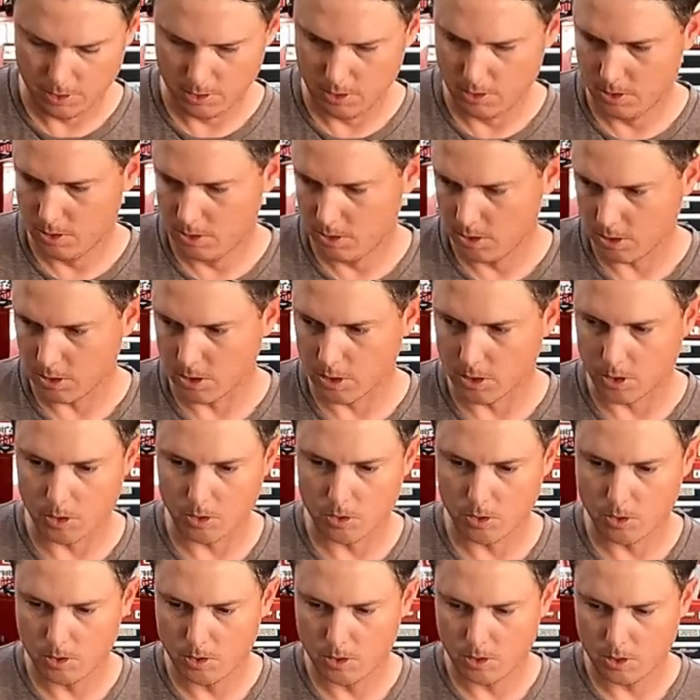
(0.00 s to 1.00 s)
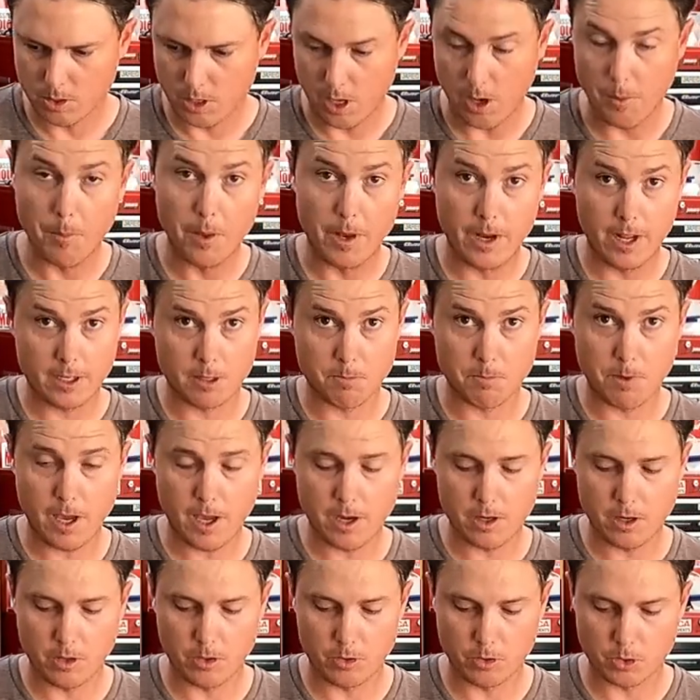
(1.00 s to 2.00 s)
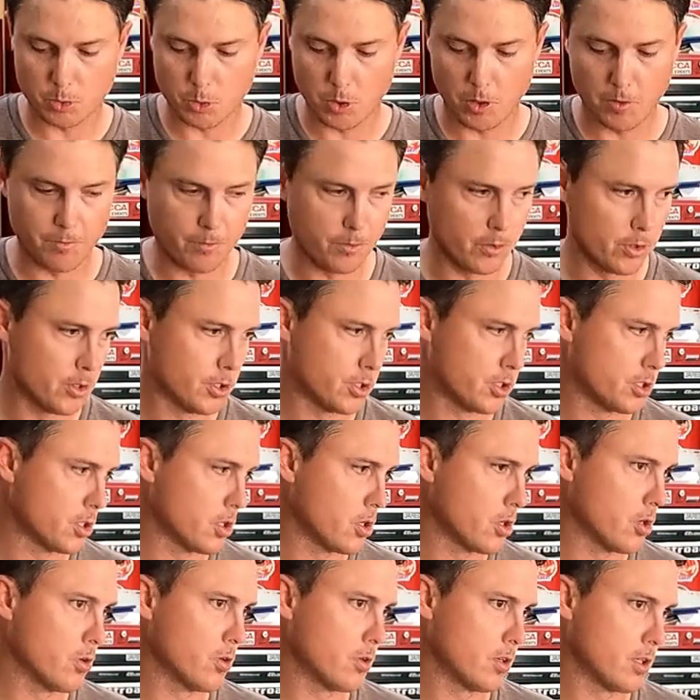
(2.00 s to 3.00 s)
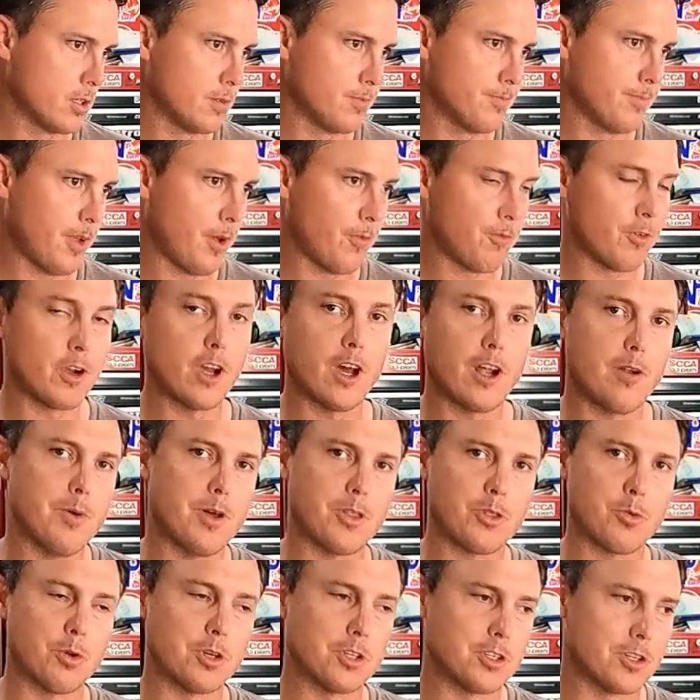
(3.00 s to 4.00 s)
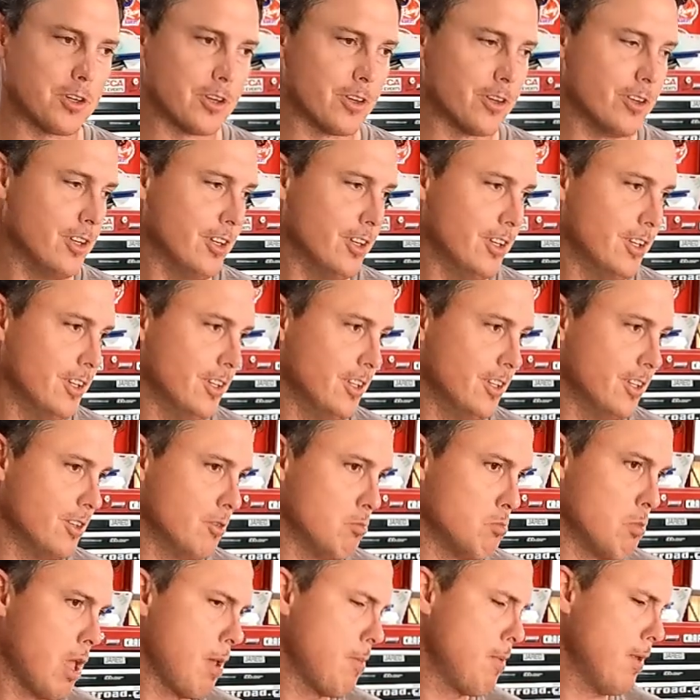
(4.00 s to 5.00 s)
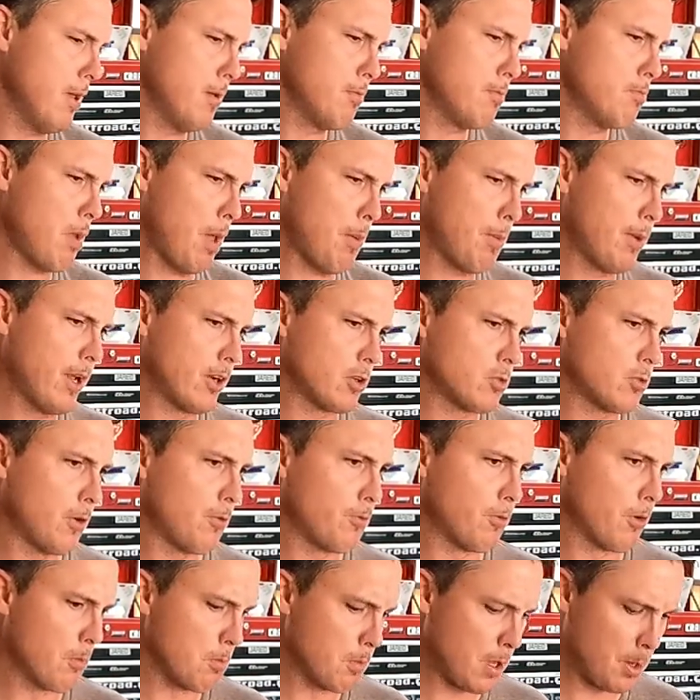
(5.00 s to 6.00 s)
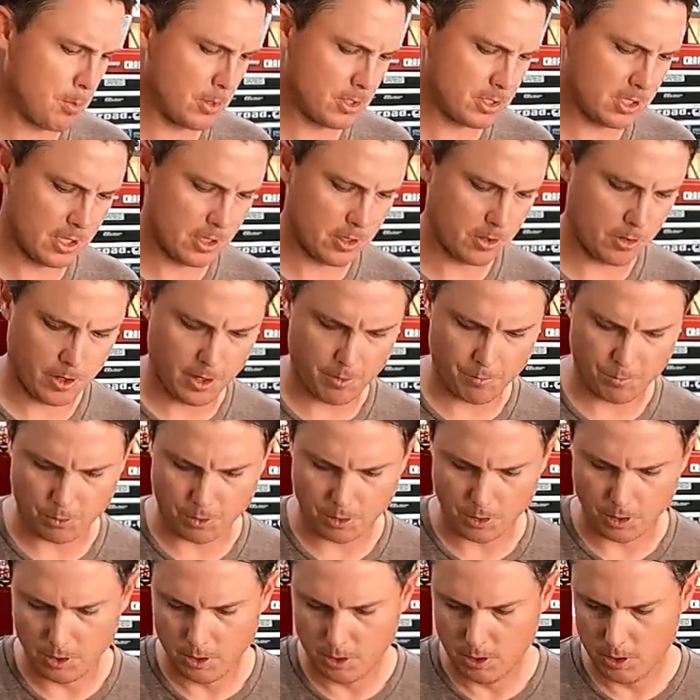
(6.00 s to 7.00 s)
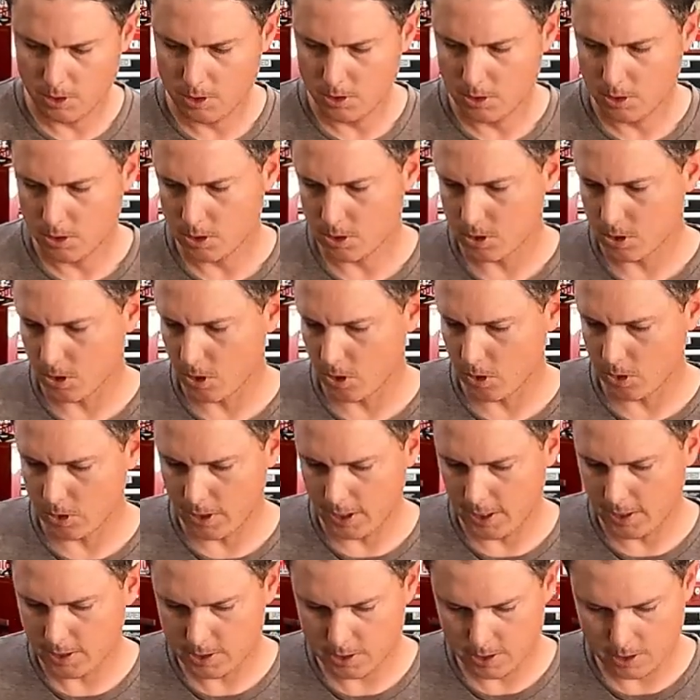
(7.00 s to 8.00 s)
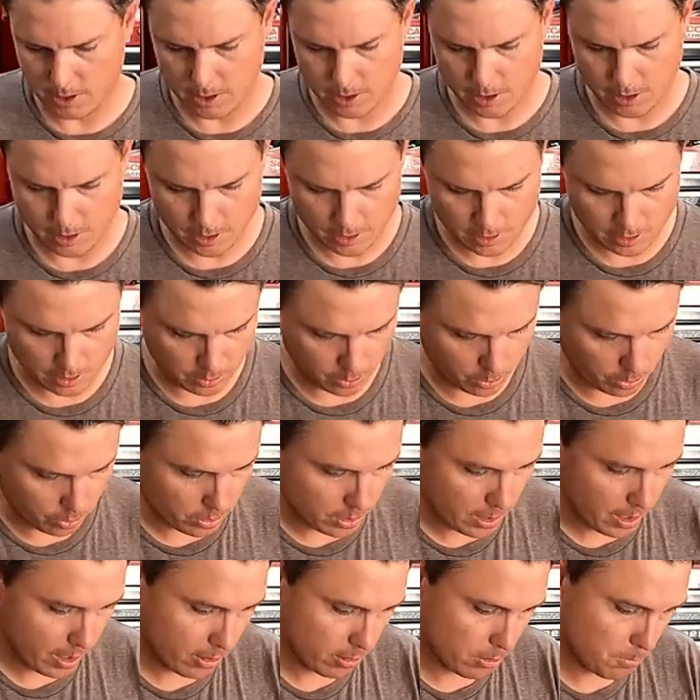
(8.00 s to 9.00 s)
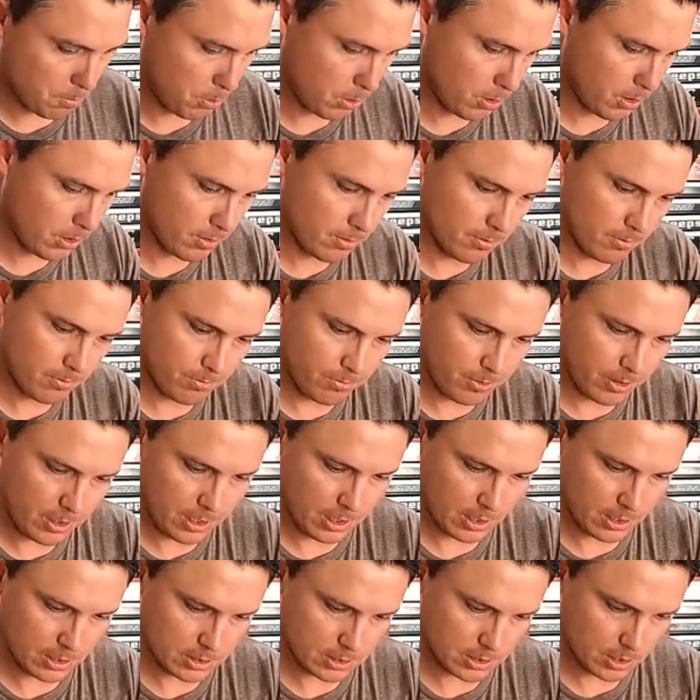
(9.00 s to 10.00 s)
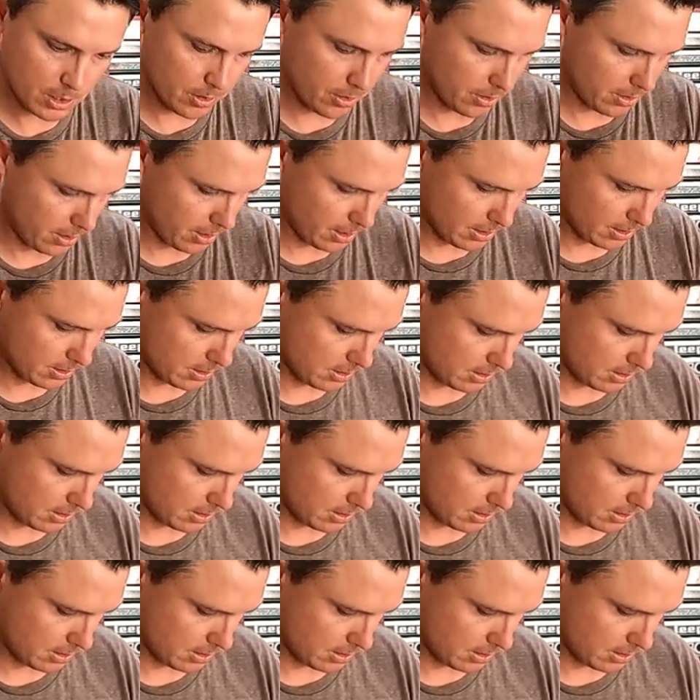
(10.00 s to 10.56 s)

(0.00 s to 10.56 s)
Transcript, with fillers: you know, I'm going to have to buy another 12 foot or so. I forgot about the return. Maybe, maybe not 12 foot, maybe 10 or 8 foot. So let's uh, learn how to put fittings on these.